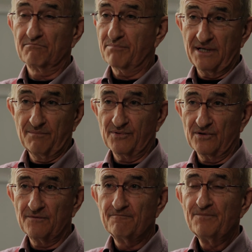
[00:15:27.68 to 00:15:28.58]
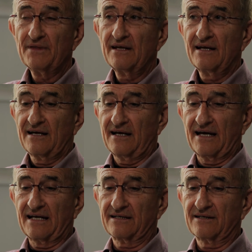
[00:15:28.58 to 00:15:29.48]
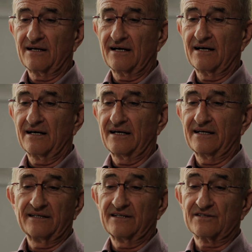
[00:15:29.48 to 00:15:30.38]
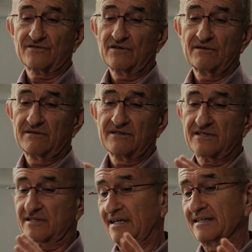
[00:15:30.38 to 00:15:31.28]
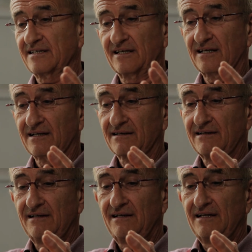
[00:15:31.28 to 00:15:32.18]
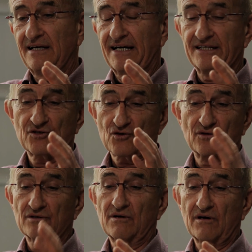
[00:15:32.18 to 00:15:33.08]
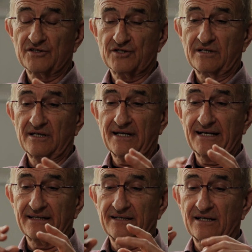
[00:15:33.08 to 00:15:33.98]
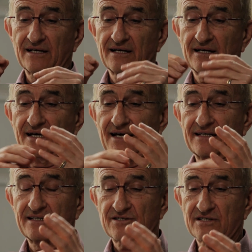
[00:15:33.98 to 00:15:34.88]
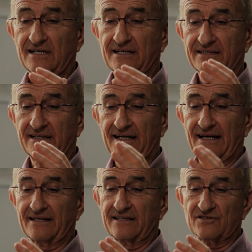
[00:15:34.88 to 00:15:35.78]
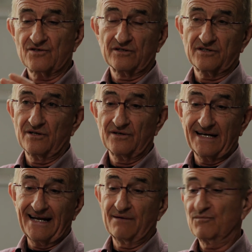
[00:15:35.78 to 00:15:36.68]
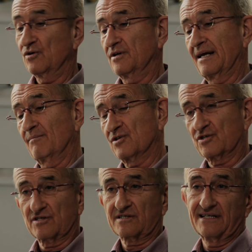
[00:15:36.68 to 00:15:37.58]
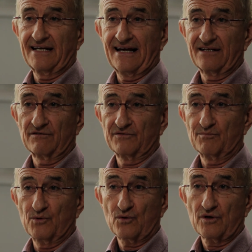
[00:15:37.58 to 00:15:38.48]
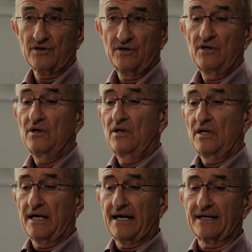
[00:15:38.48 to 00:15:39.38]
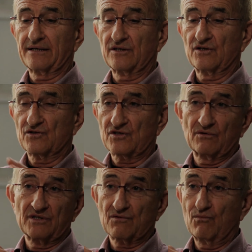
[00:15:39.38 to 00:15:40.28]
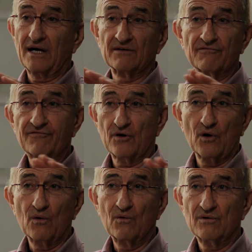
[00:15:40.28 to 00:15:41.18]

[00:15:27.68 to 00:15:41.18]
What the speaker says: people, and it is starting, and it's chronological, and it's starting, and it's not your name. Your name is just in the end of the book, and so it's one flow.